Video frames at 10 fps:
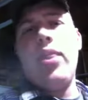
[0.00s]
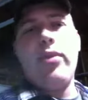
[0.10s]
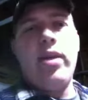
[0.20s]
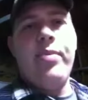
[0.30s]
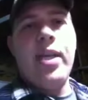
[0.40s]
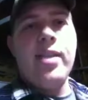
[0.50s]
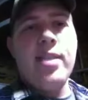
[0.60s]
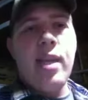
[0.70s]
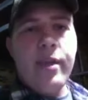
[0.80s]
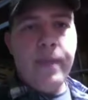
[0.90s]
3
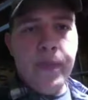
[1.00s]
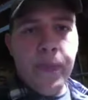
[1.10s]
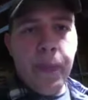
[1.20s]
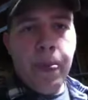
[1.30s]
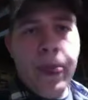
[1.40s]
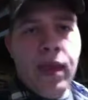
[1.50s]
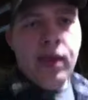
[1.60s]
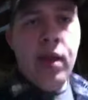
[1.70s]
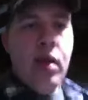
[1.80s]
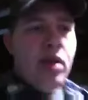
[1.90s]
psi.
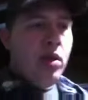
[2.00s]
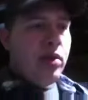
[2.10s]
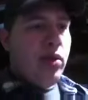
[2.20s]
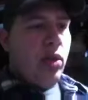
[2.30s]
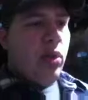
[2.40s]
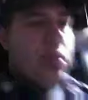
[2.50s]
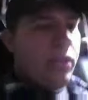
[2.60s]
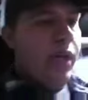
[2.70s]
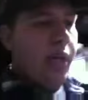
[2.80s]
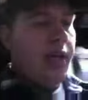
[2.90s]
So
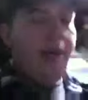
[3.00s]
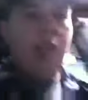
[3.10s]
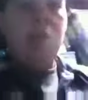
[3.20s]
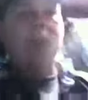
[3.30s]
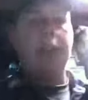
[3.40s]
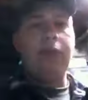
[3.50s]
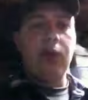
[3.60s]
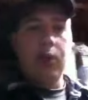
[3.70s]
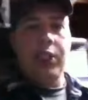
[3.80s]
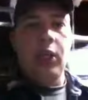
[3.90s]
now I got to make up a little
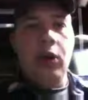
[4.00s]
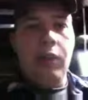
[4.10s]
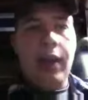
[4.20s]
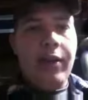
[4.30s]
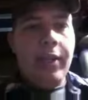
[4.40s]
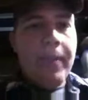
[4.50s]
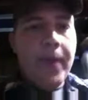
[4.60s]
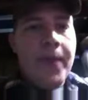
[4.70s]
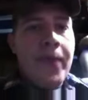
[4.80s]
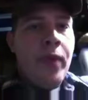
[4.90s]
forge to go around it,
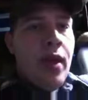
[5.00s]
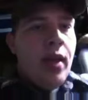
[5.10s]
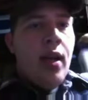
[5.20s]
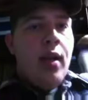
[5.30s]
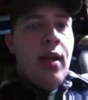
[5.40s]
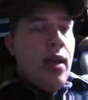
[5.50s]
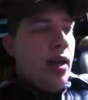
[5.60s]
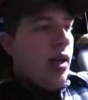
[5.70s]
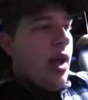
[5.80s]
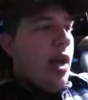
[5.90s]

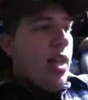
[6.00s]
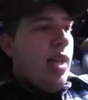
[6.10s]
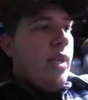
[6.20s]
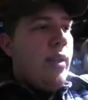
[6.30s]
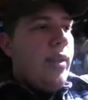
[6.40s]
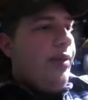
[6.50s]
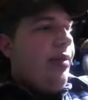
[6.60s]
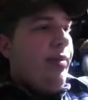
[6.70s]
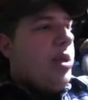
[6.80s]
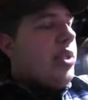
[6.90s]
and
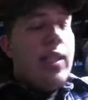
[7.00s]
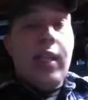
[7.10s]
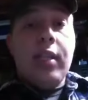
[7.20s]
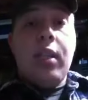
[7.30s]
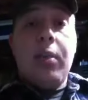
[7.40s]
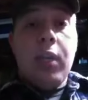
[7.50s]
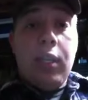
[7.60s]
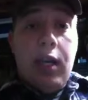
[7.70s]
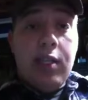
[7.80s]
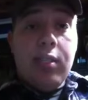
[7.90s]
this thing is going to
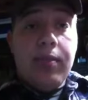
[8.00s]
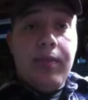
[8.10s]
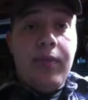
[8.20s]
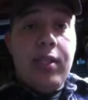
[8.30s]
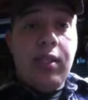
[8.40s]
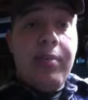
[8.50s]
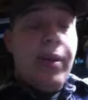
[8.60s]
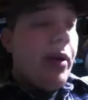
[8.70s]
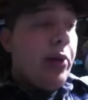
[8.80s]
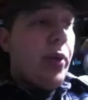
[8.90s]
work awesome. This is going to
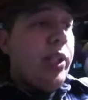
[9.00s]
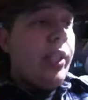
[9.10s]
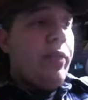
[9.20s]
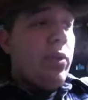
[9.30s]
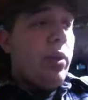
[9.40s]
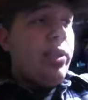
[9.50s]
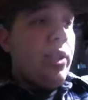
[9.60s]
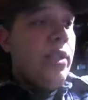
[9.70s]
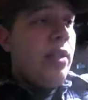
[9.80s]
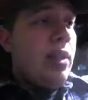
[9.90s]
be my welding forge,
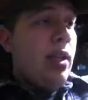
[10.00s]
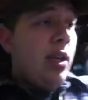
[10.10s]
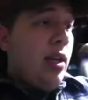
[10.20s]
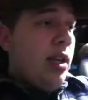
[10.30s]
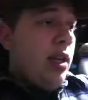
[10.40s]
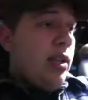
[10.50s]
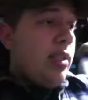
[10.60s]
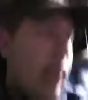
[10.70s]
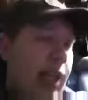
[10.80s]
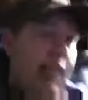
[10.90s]

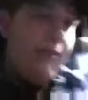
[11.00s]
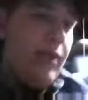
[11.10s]
because I have